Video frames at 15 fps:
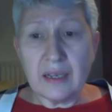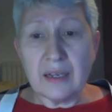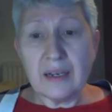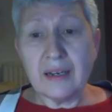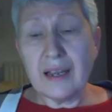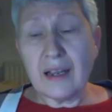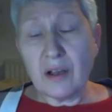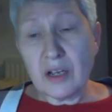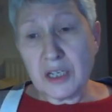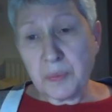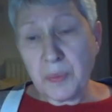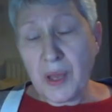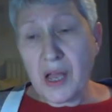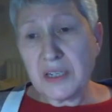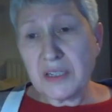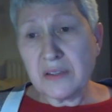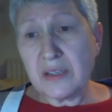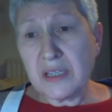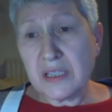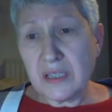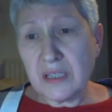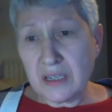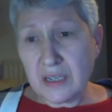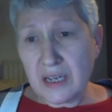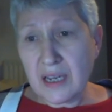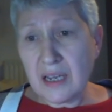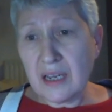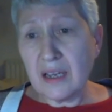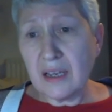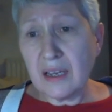Now, as part of this
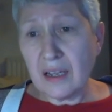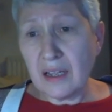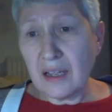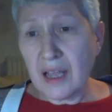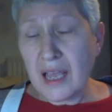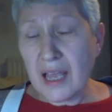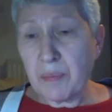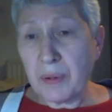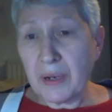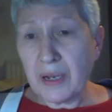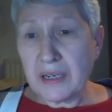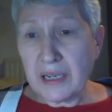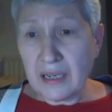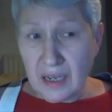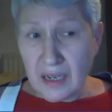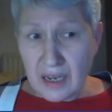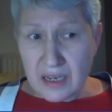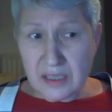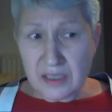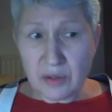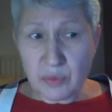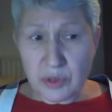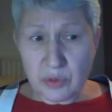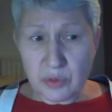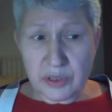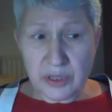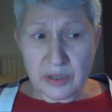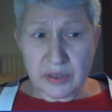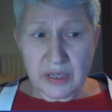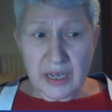study, a blood ELISA was
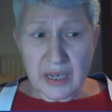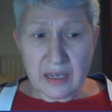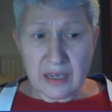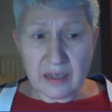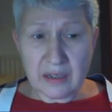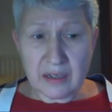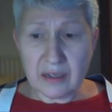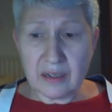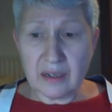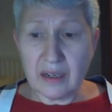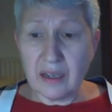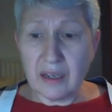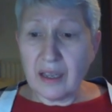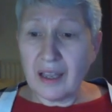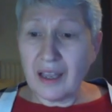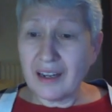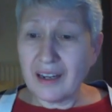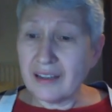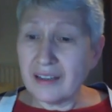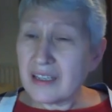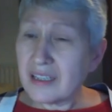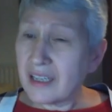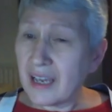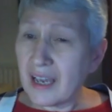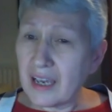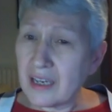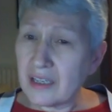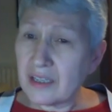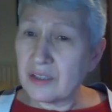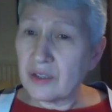also taken. And in this
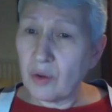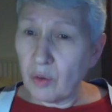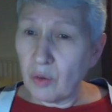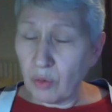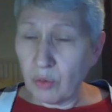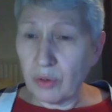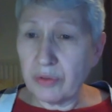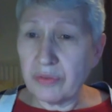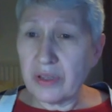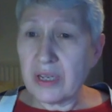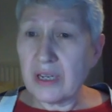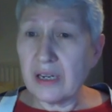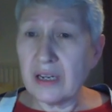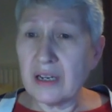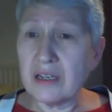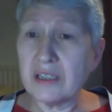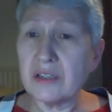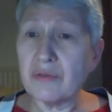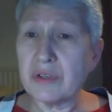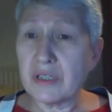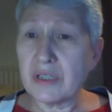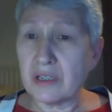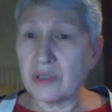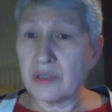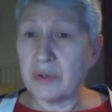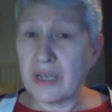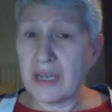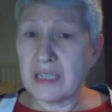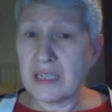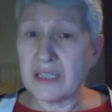case, all of the ELISA results were
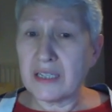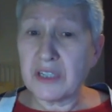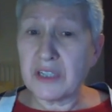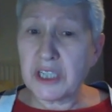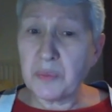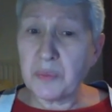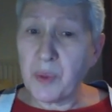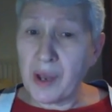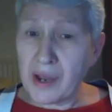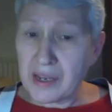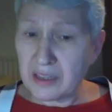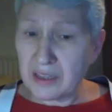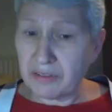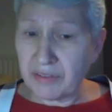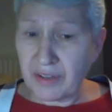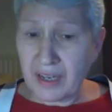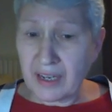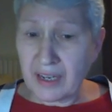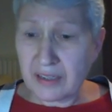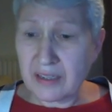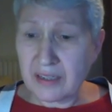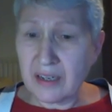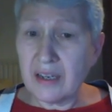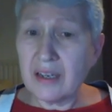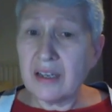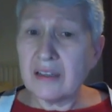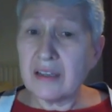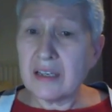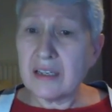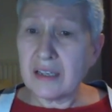negative, despite the fact
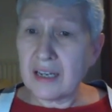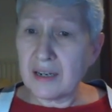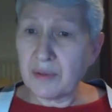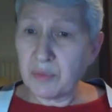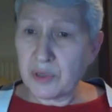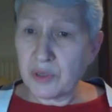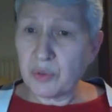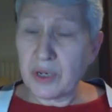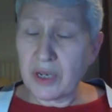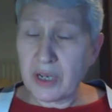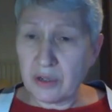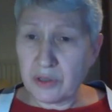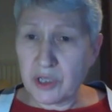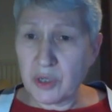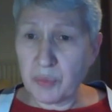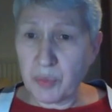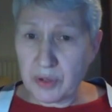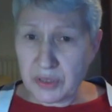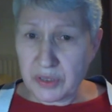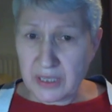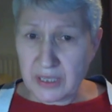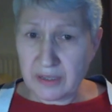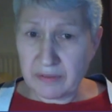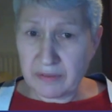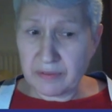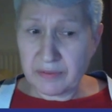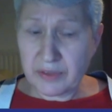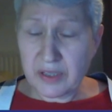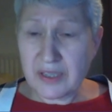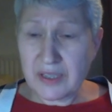these animals were culture positive.
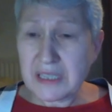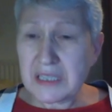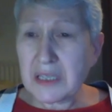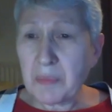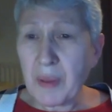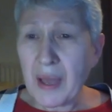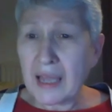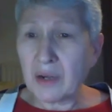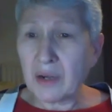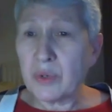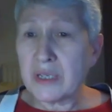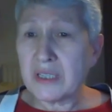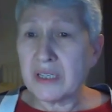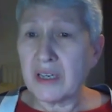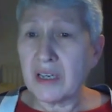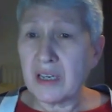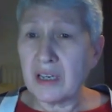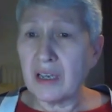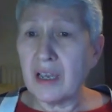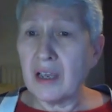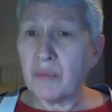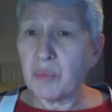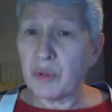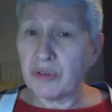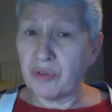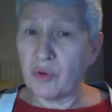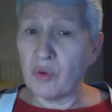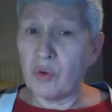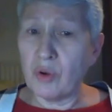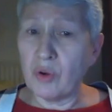So this is the pattern we're seeing
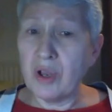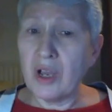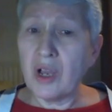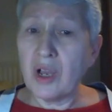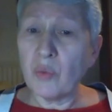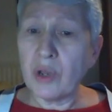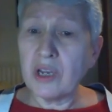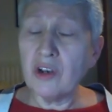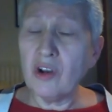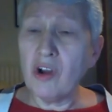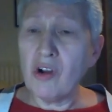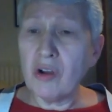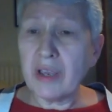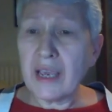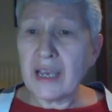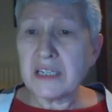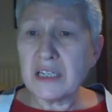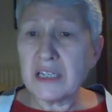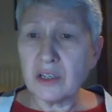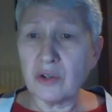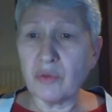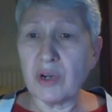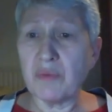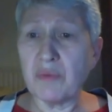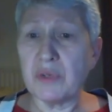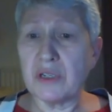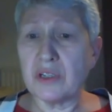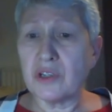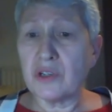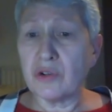before. We're not getting
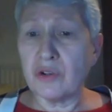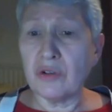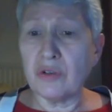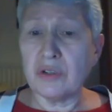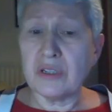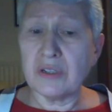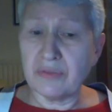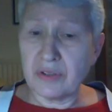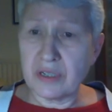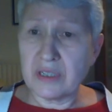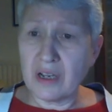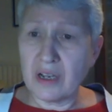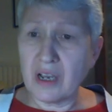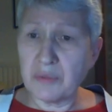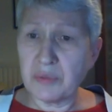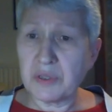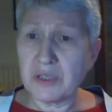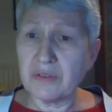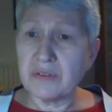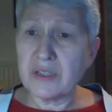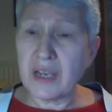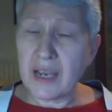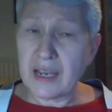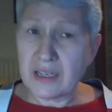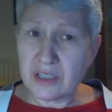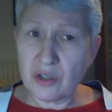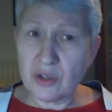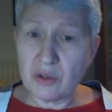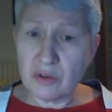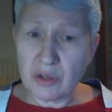agreement through different types of
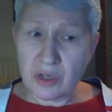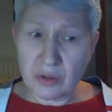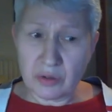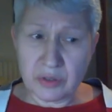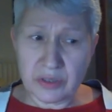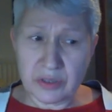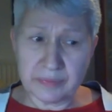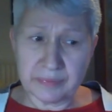tests you use.